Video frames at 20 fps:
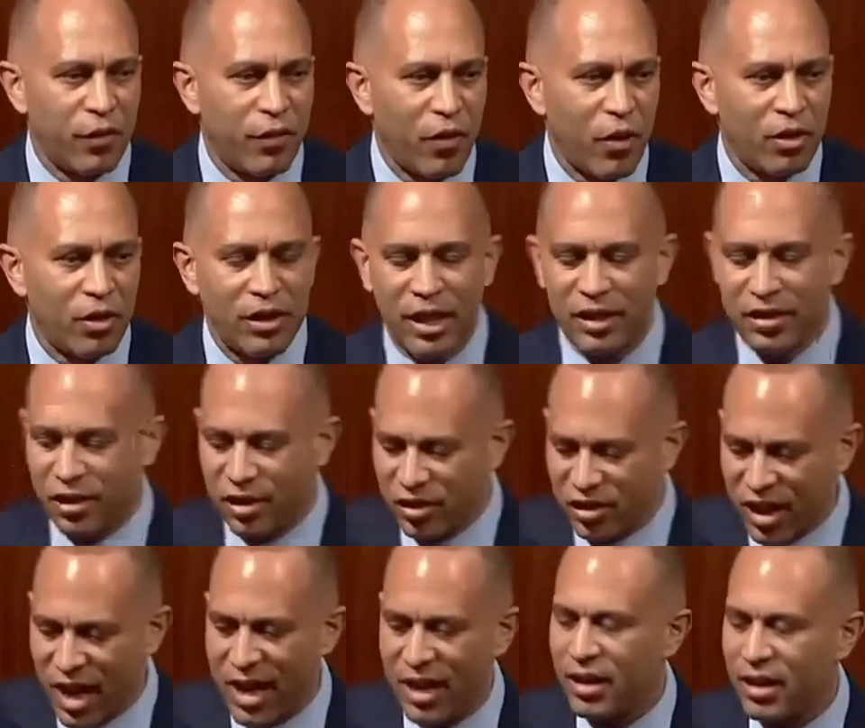default. That's
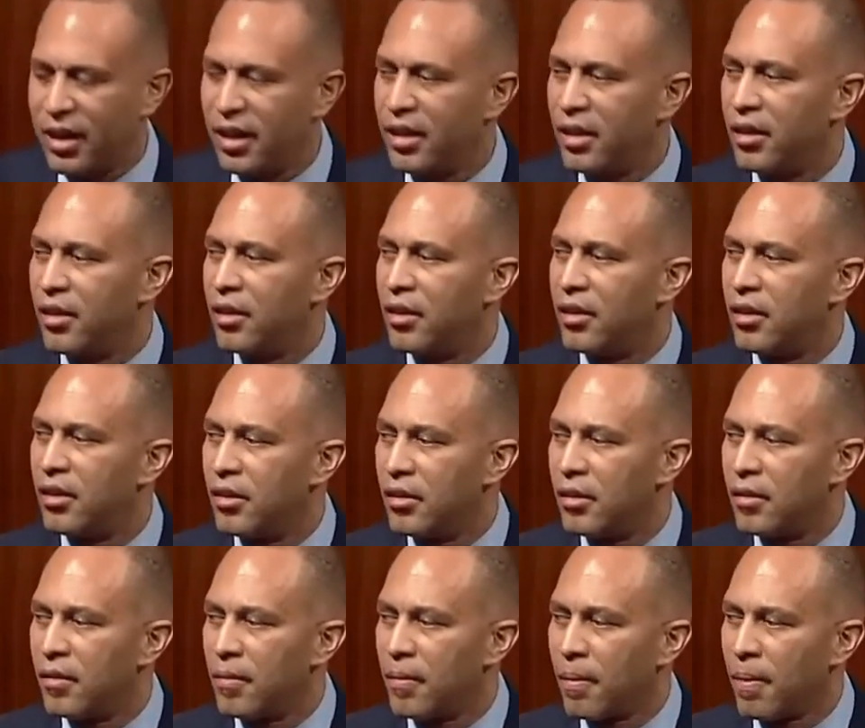exactly
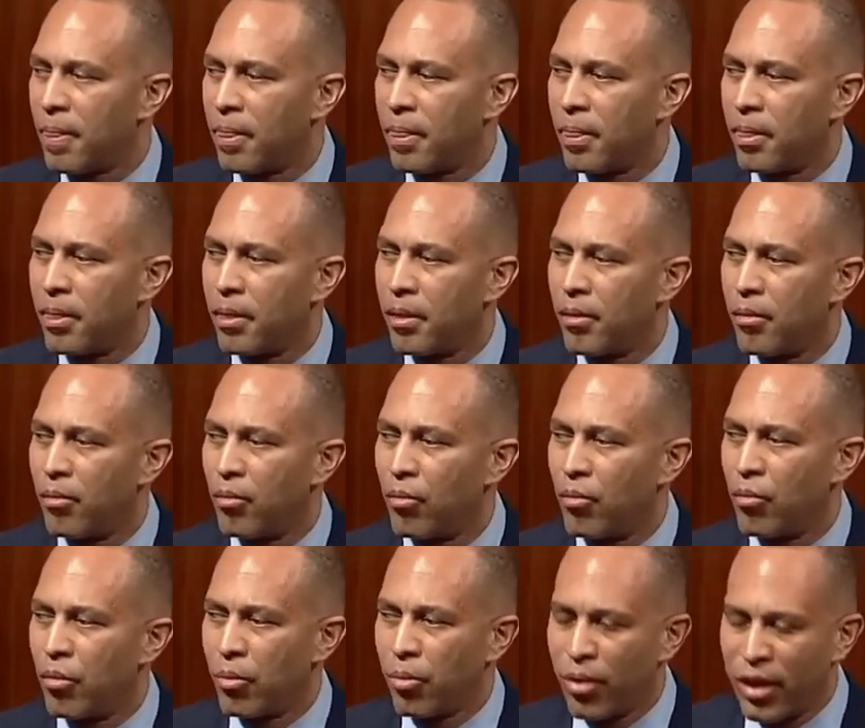
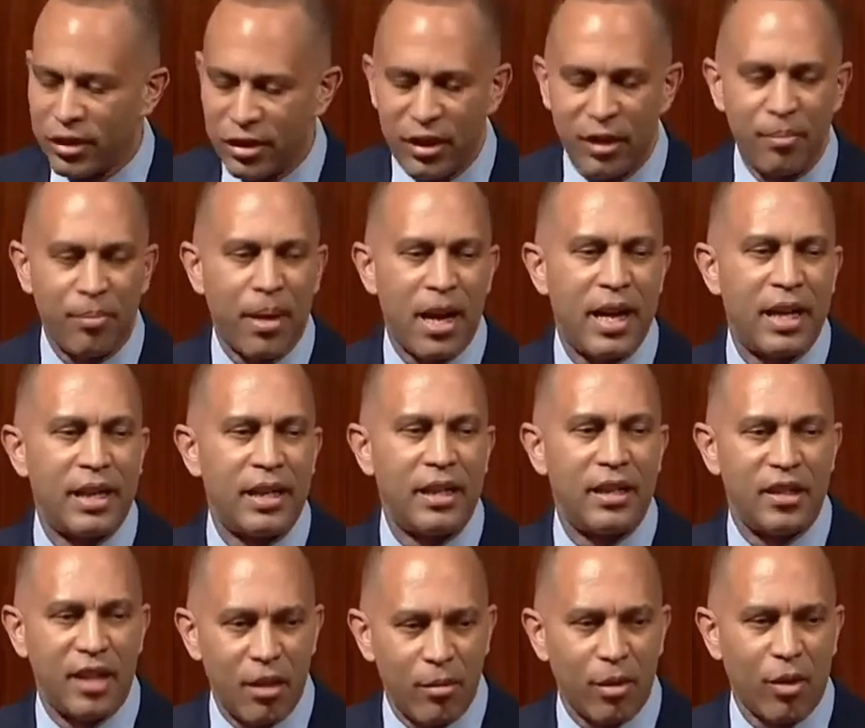what President Biden
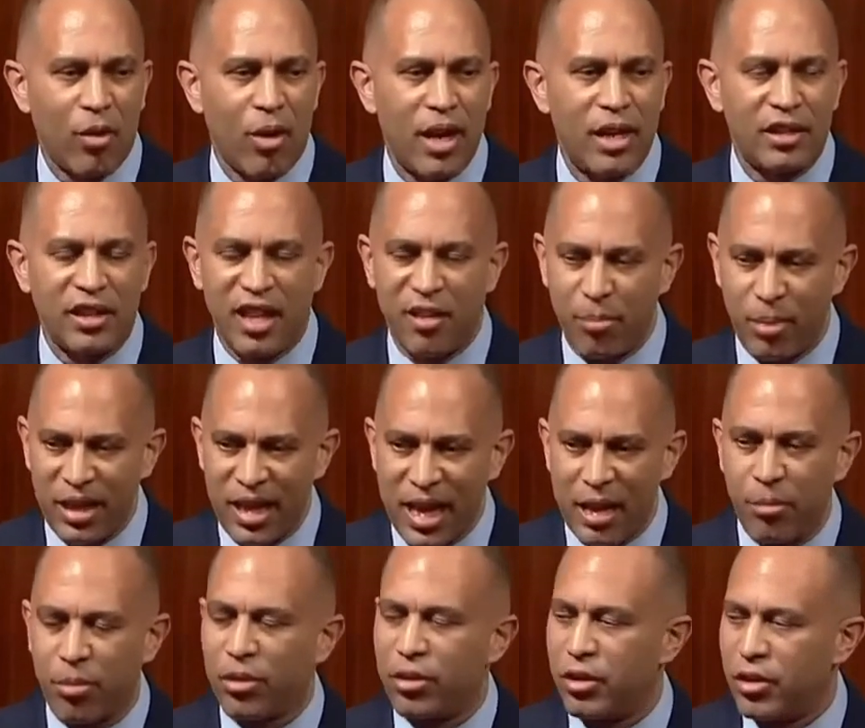and Democrats have been
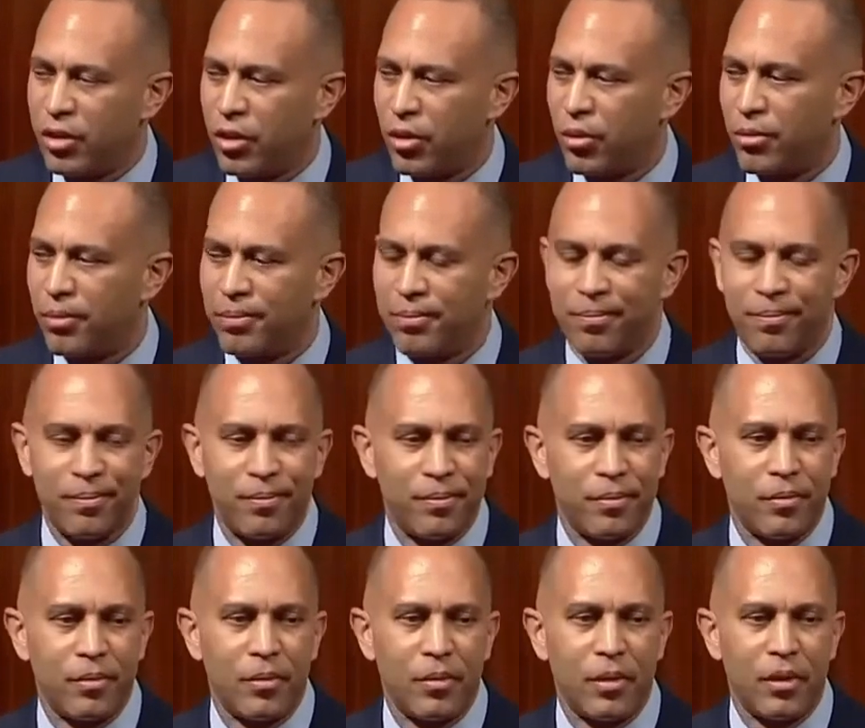able to do.
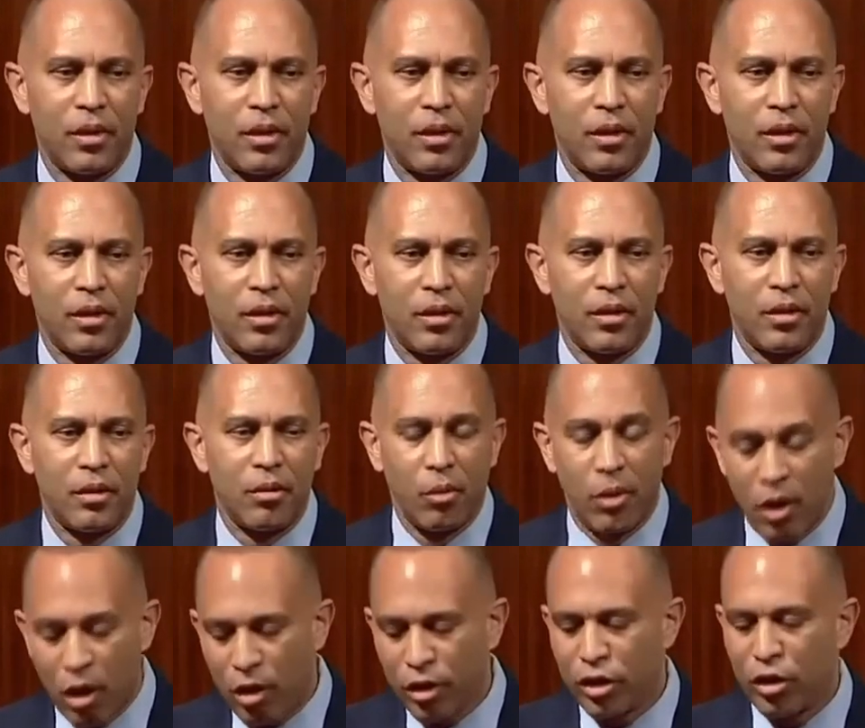
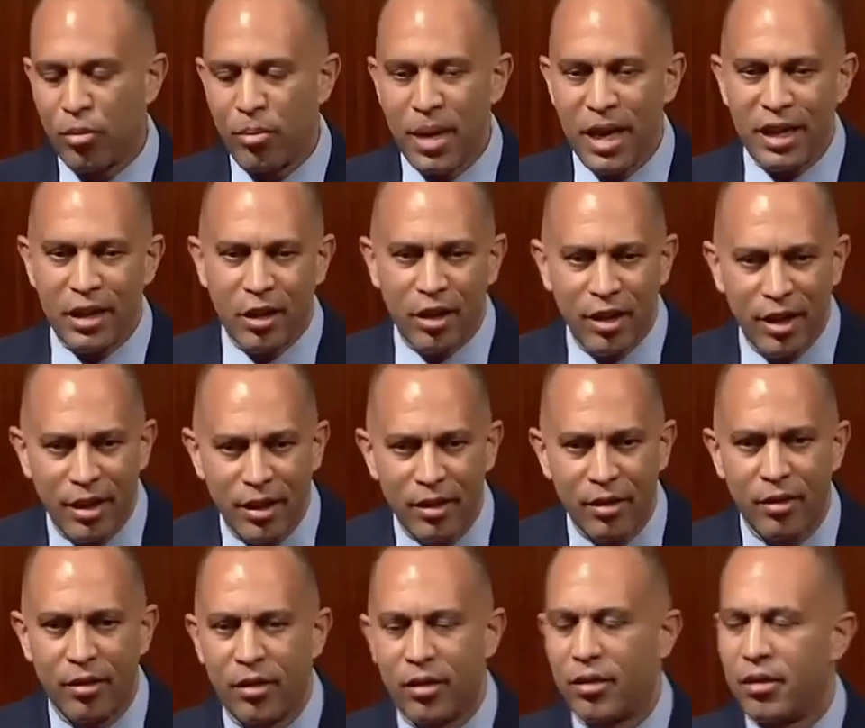We also made
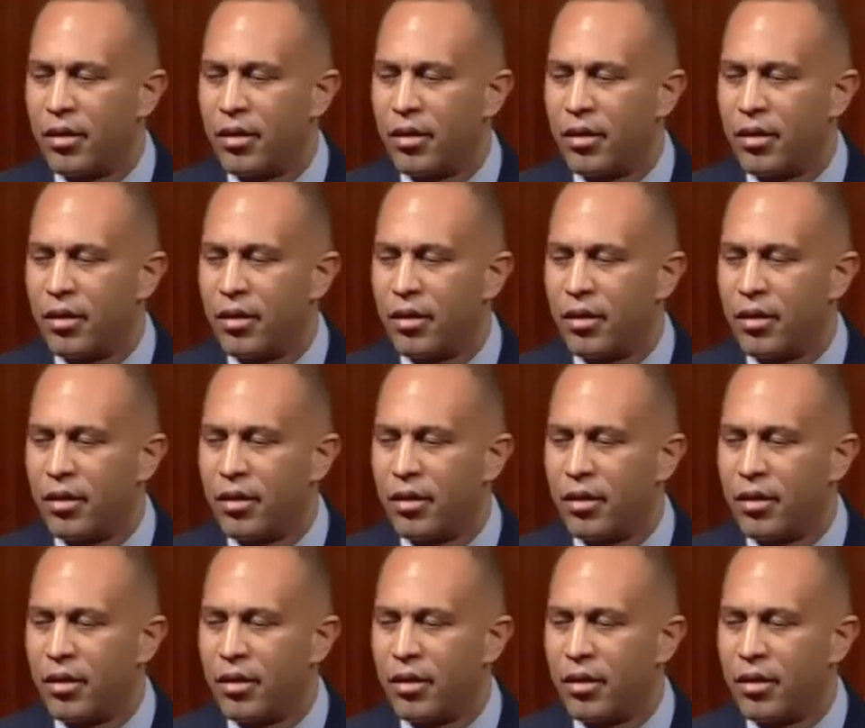clear